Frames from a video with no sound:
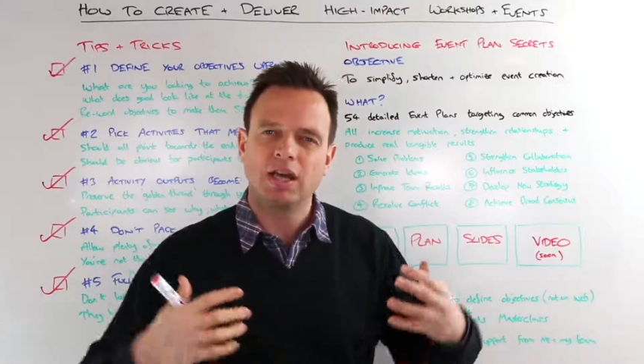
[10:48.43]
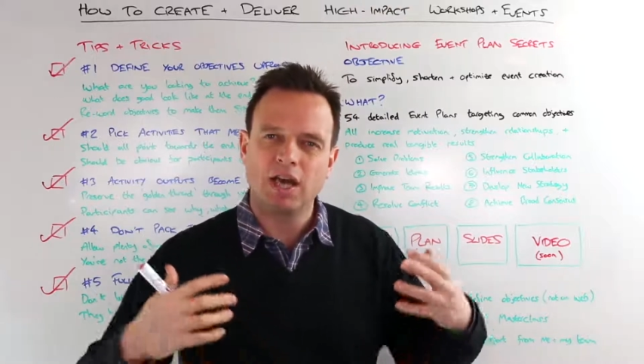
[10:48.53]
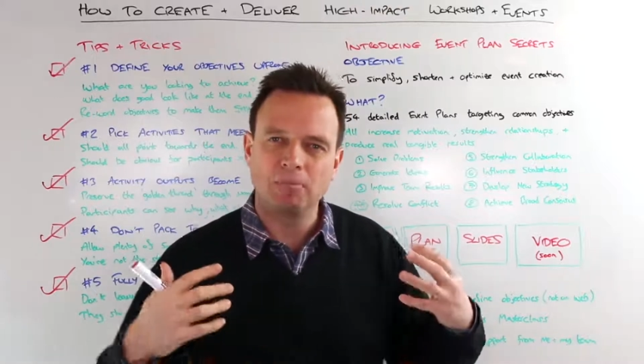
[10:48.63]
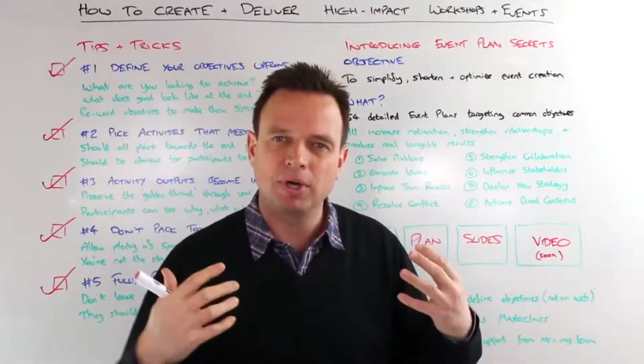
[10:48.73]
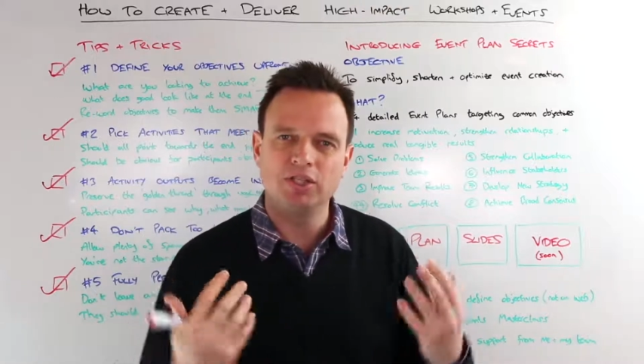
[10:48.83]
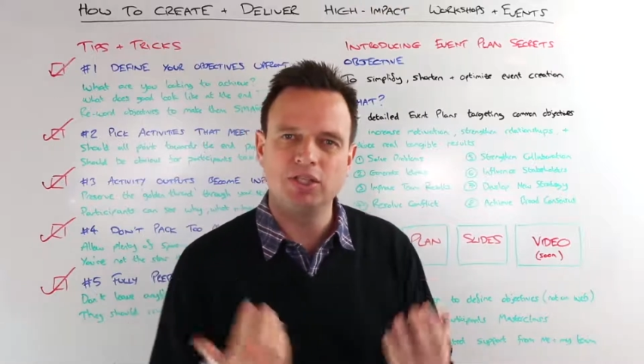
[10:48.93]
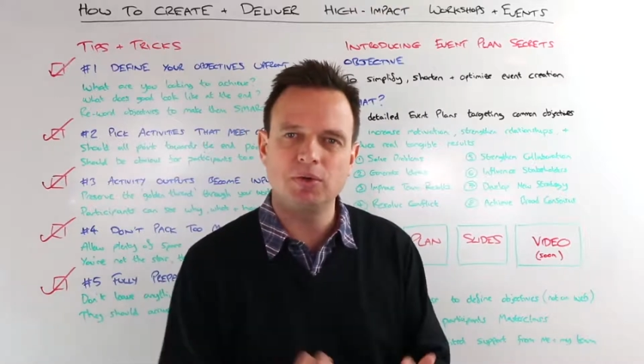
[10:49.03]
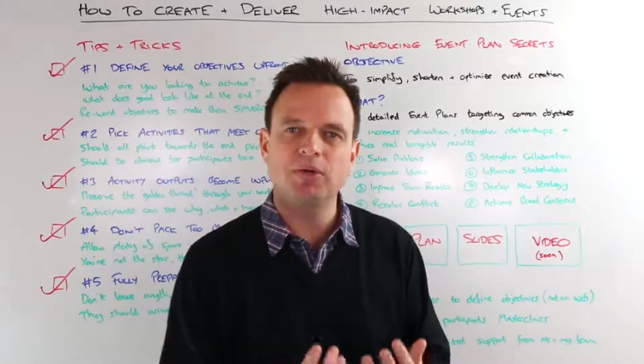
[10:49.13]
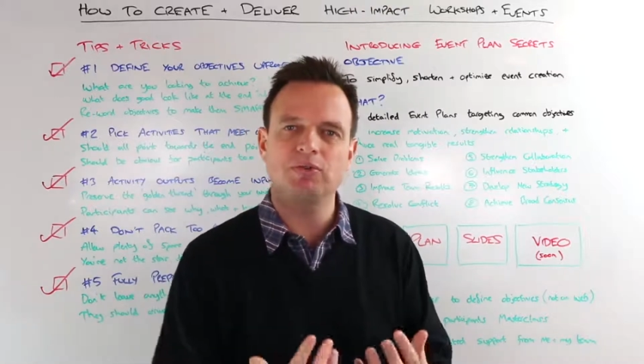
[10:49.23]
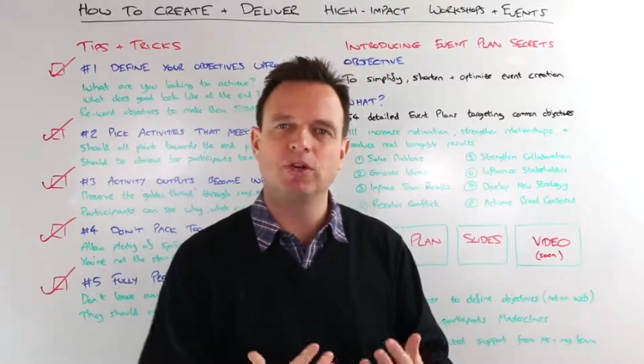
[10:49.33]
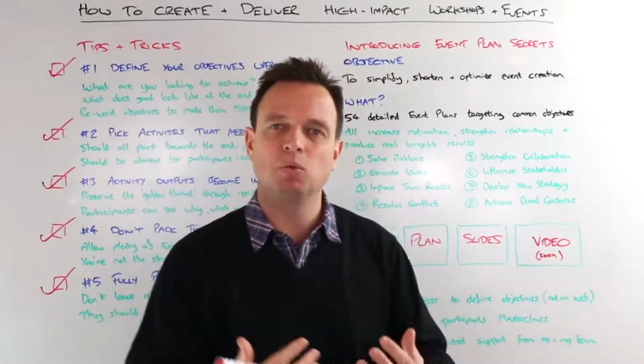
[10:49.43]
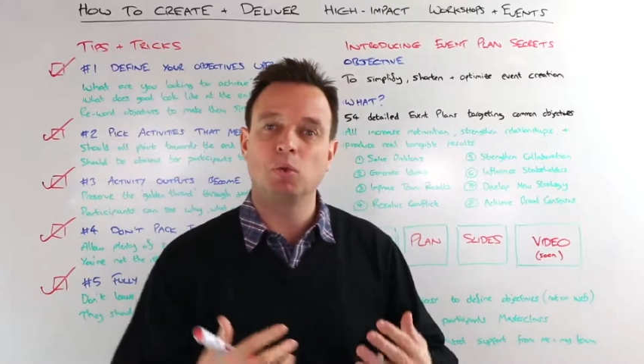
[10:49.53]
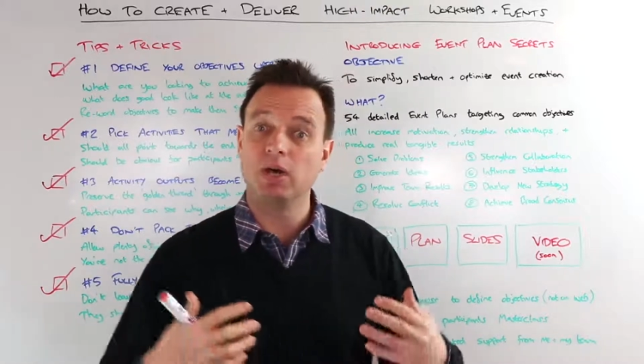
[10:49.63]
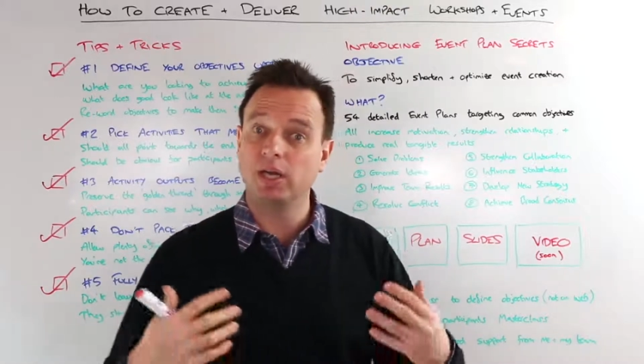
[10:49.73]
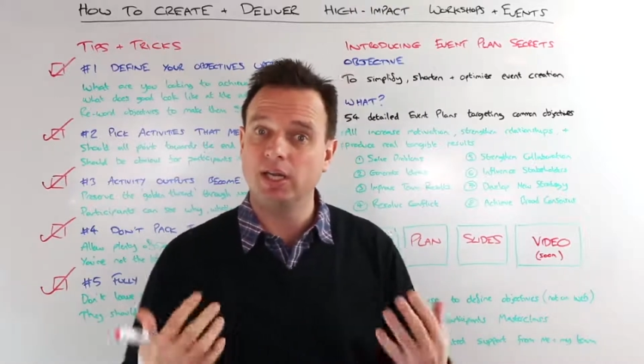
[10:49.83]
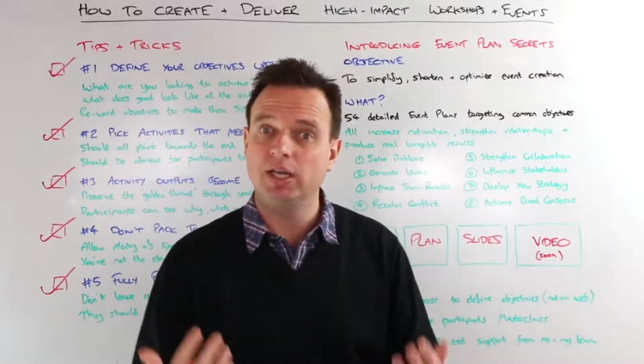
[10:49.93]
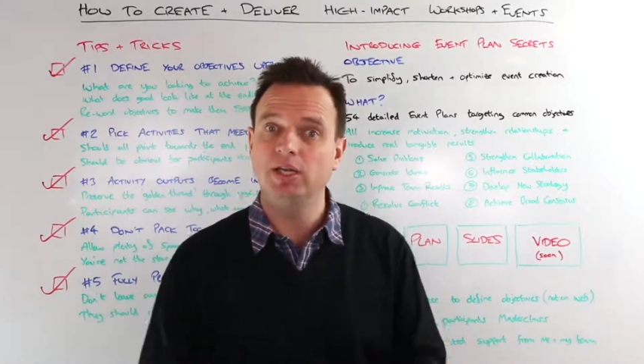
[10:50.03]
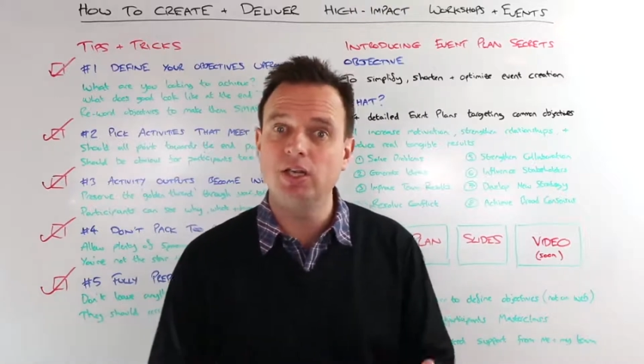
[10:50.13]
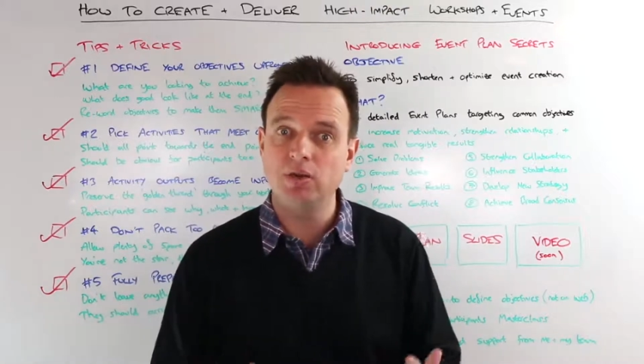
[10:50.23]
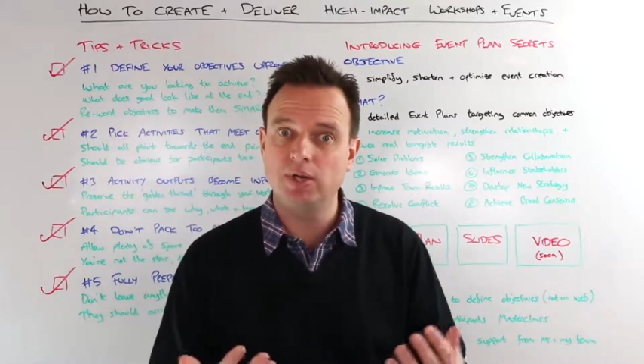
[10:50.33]
and by doing real work in a
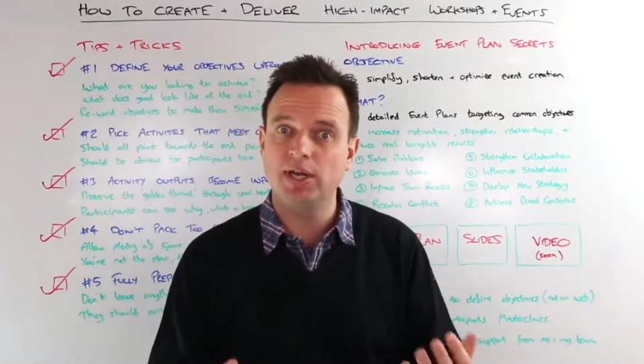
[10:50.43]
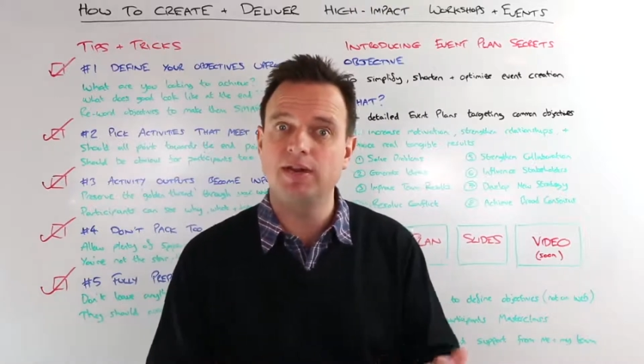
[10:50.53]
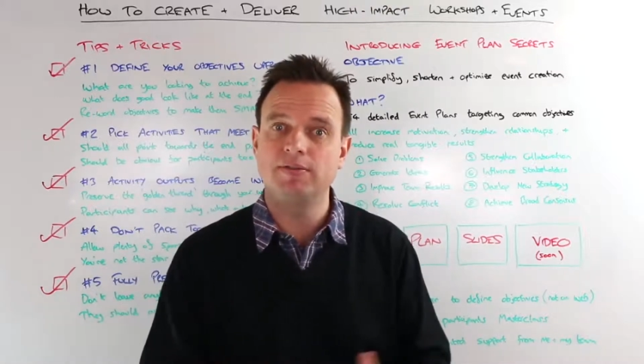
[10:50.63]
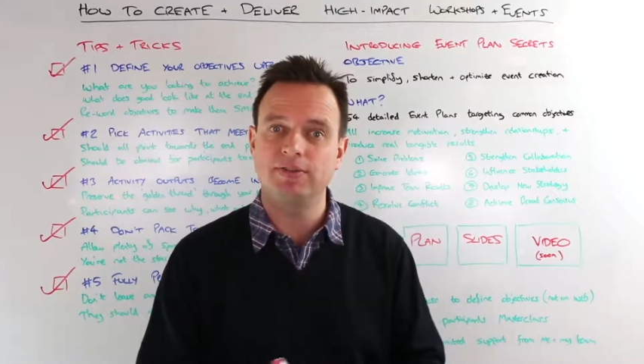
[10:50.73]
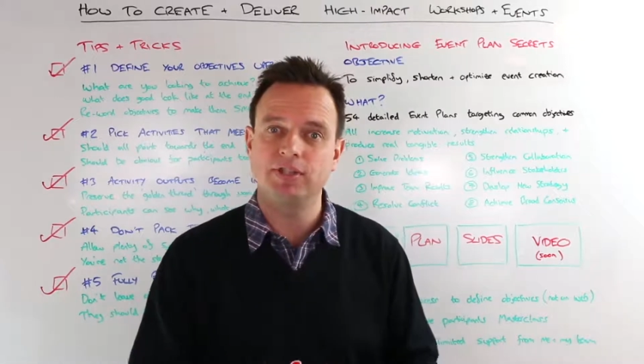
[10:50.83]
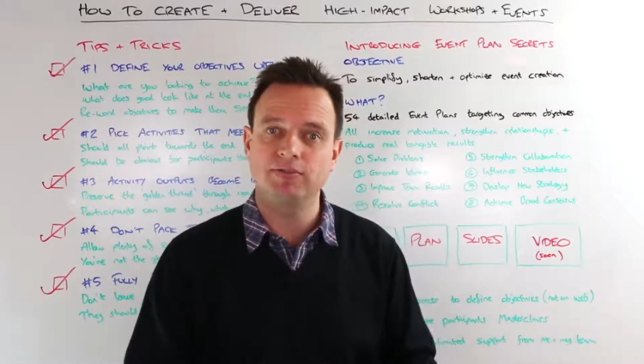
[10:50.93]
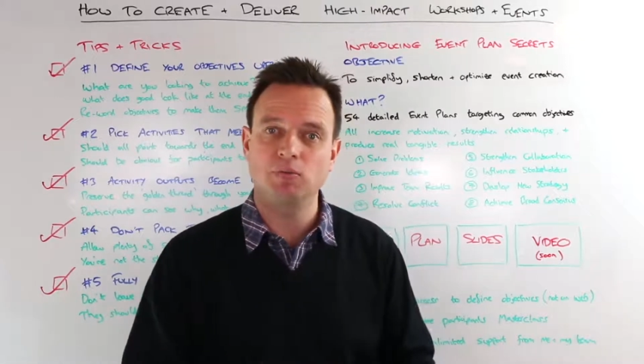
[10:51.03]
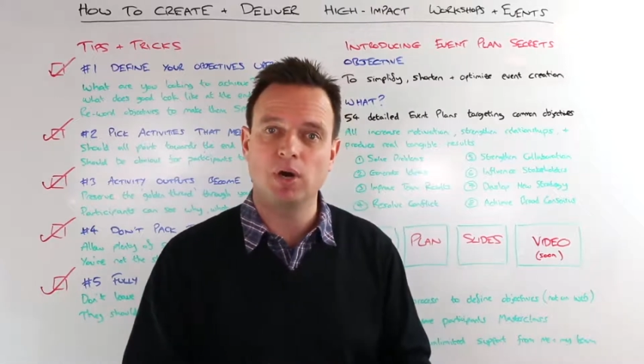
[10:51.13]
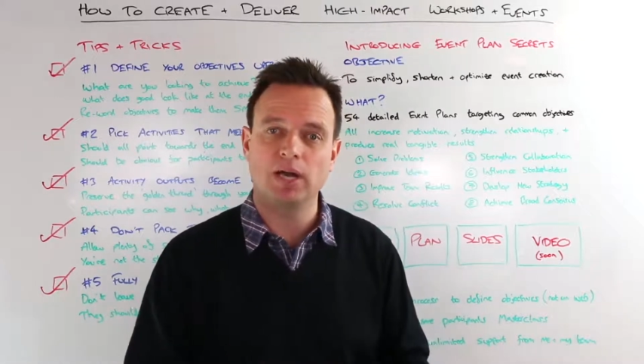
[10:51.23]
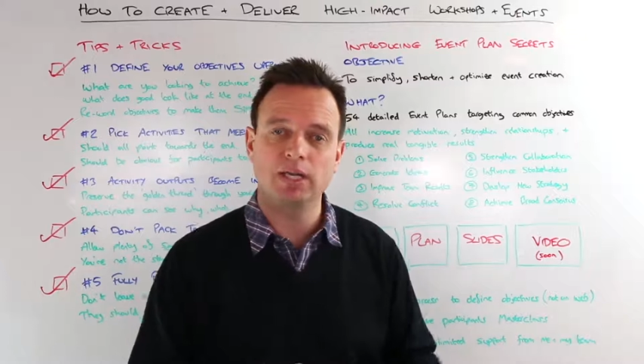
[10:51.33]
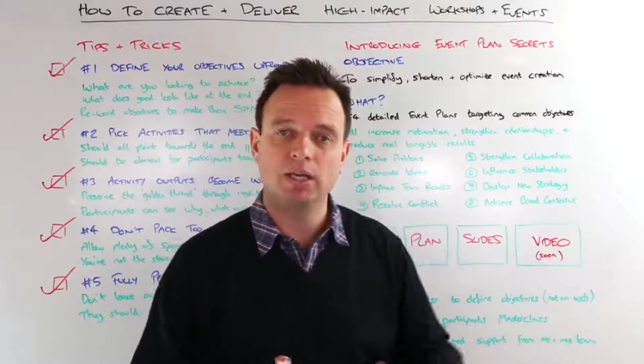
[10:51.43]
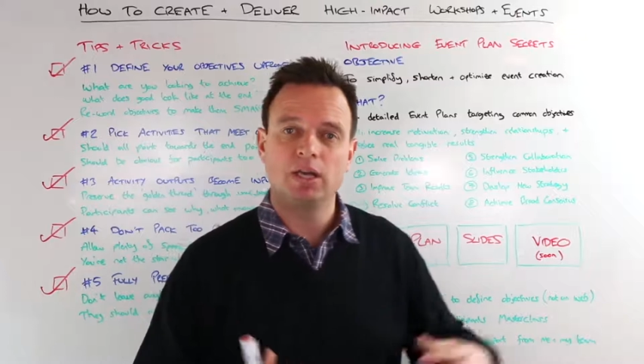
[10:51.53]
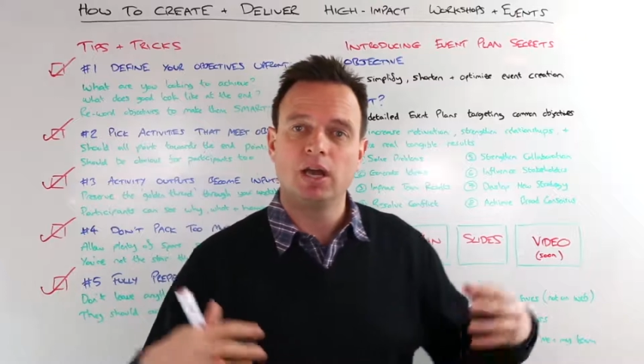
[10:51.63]
new and innovative way,